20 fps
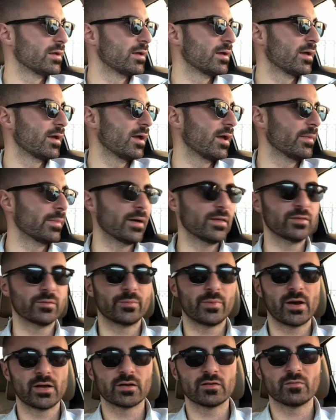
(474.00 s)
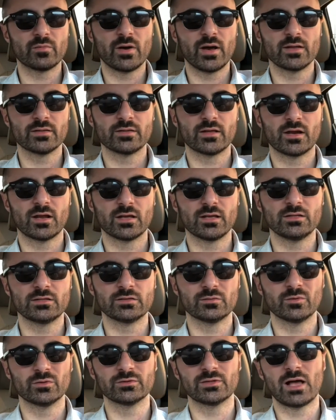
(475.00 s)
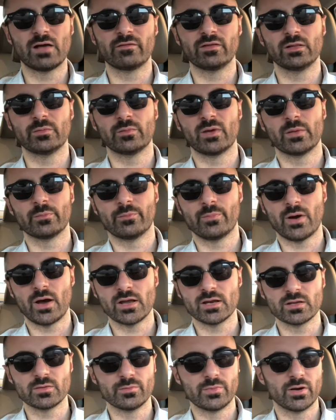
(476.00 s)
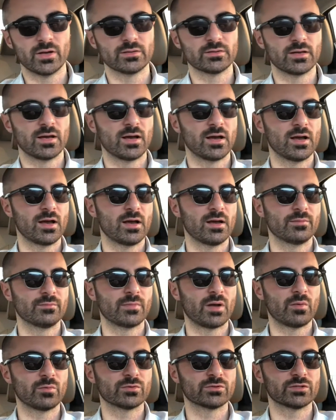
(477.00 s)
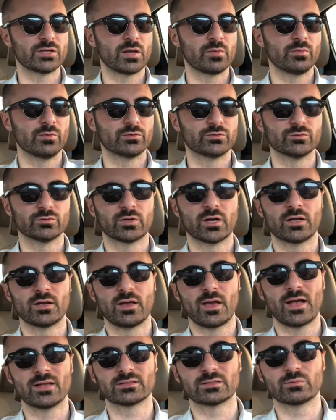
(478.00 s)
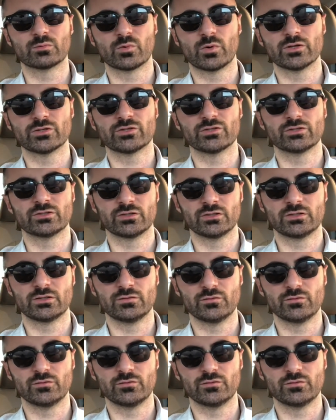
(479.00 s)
Another buddy of mine that I interviewed, well, not really my buddy, but I was able to kind of ask him questions, interview